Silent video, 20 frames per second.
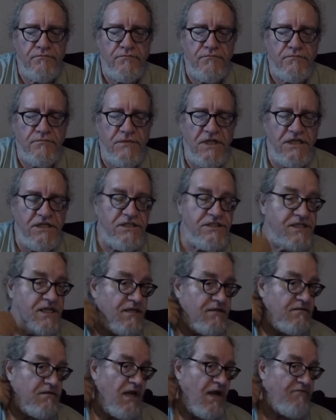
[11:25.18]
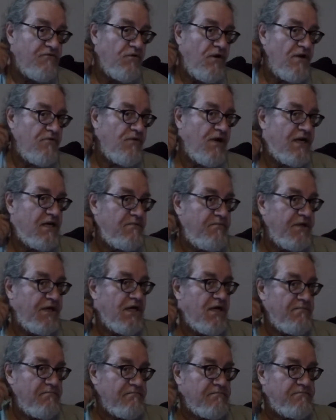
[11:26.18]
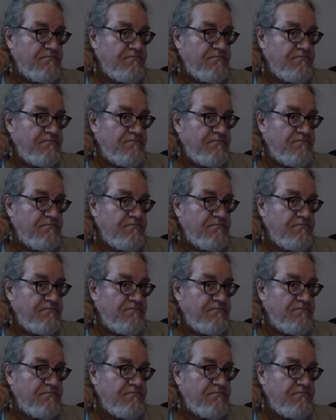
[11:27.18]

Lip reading: They just said, have the rent ready to pick up.